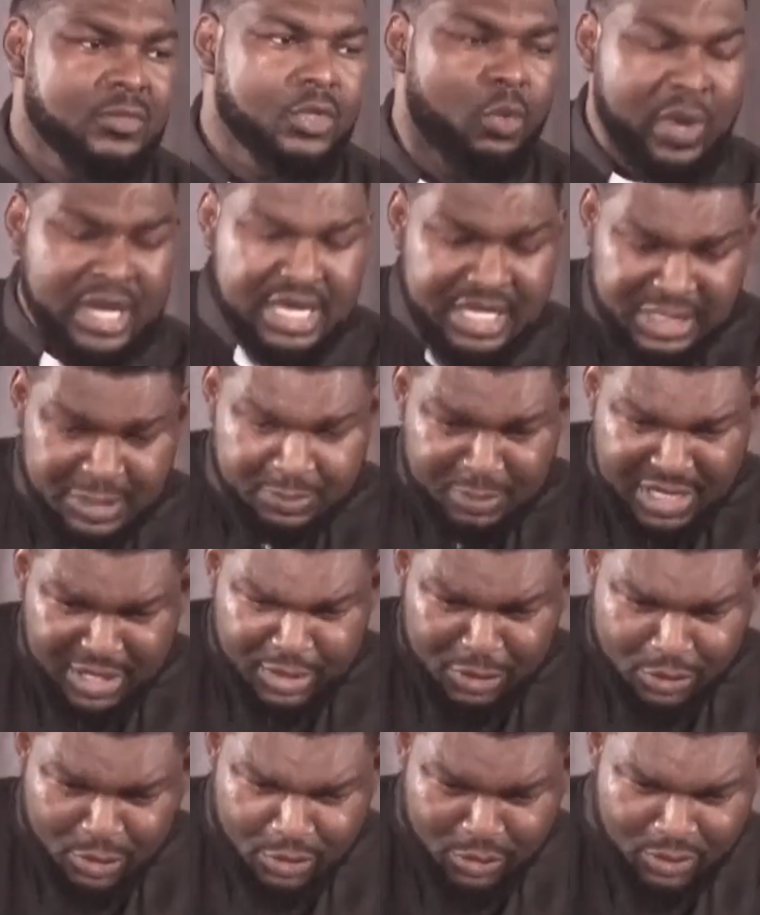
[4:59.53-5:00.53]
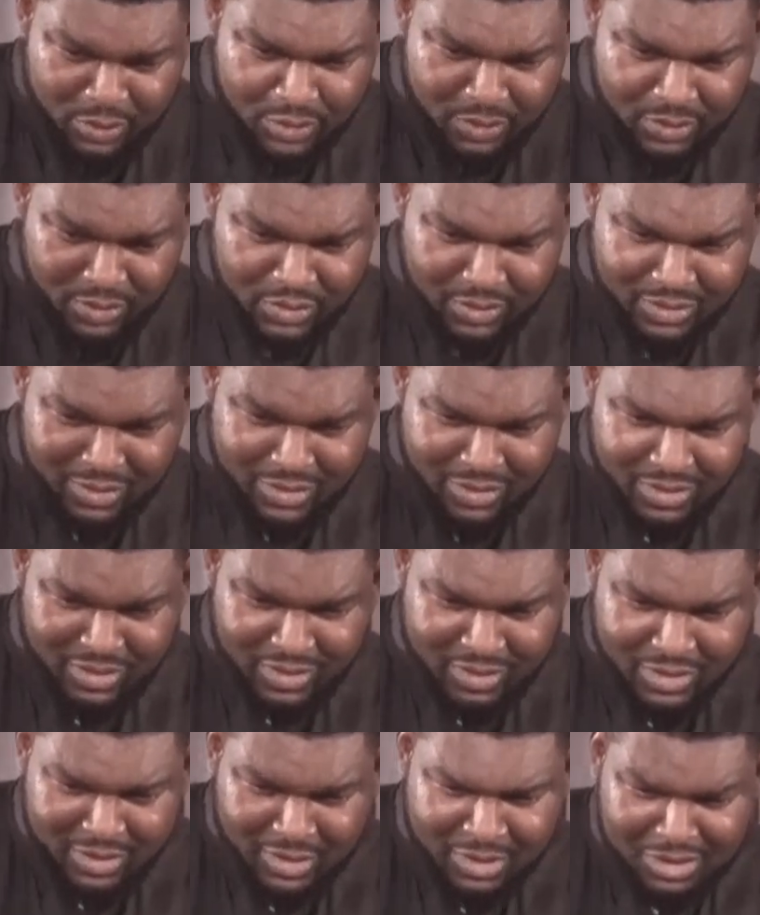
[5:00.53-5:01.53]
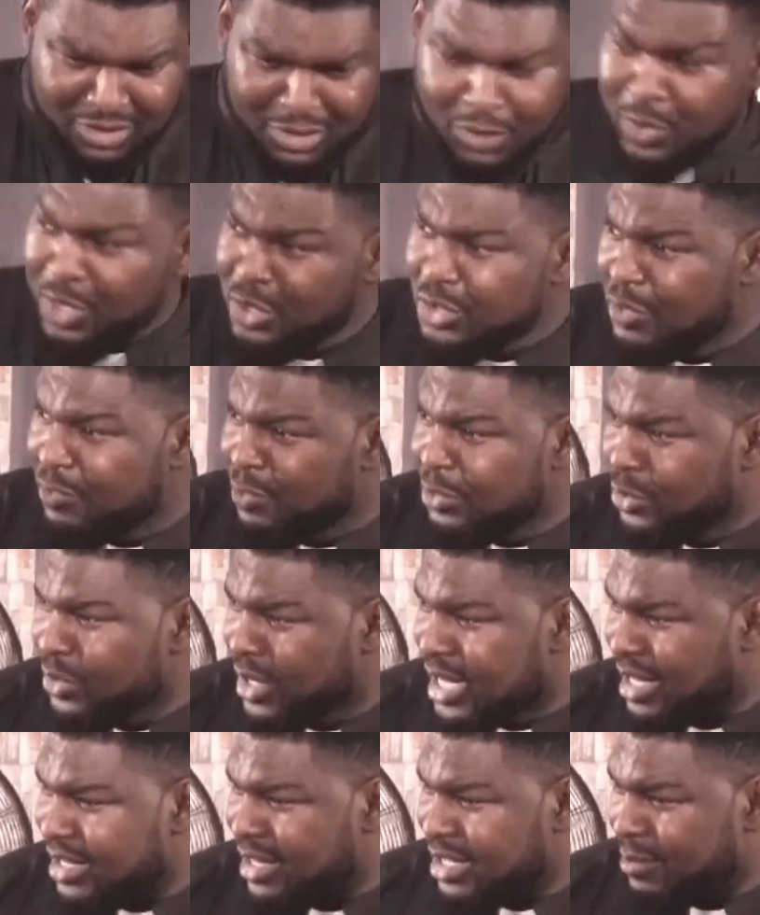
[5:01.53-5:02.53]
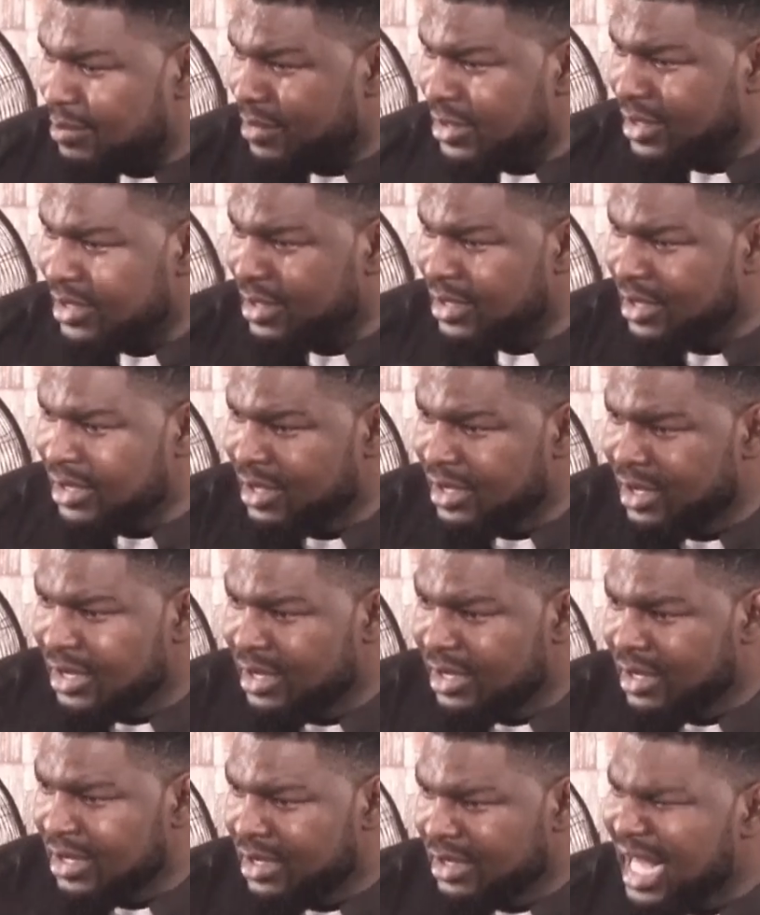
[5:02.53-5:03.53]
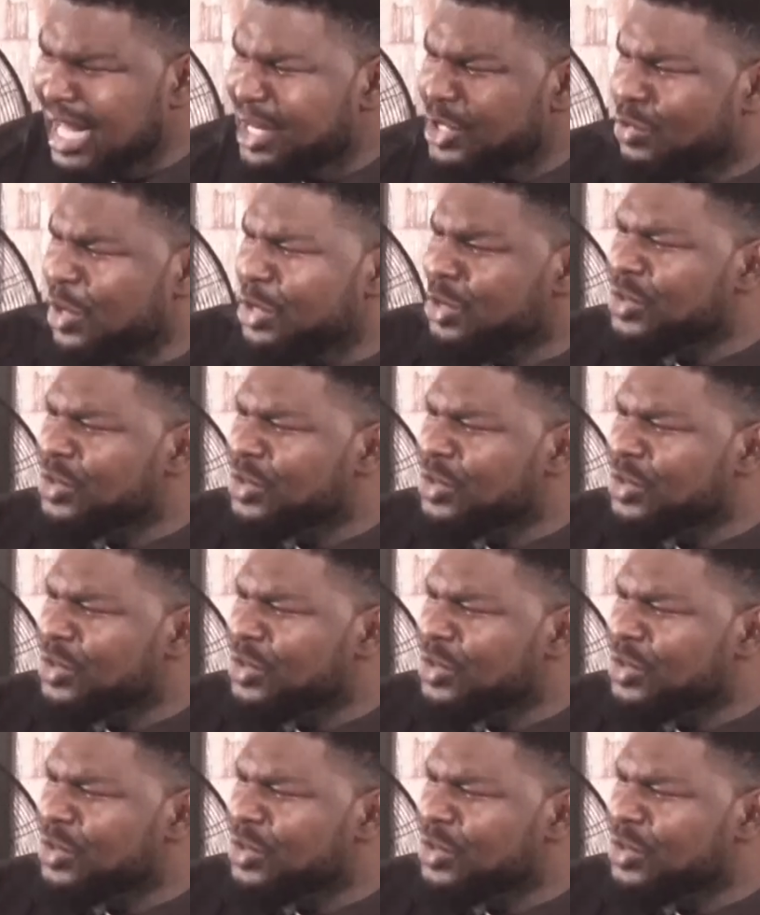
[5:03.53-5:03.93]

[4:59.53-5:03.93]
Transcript: When he's speaking to you, the way you even look at them, that is when